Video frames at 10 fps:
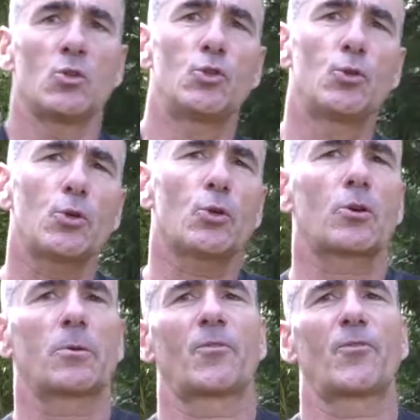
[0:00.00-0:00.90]
Do you
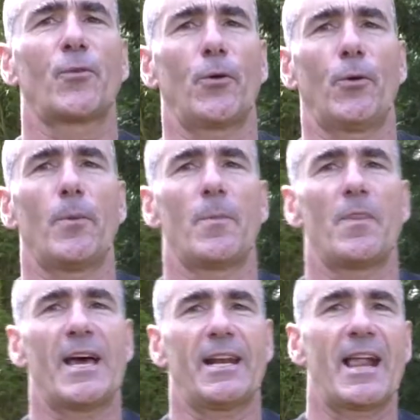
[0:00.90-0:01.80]
confirm
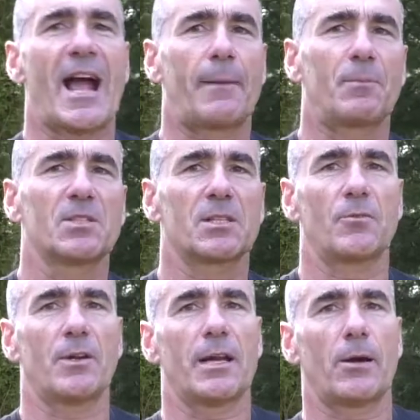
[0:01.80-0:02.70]
that it happens
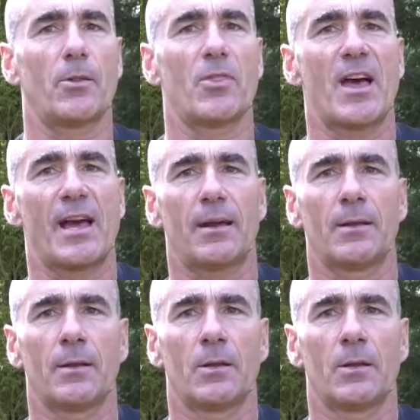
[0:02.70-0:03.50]
every now and then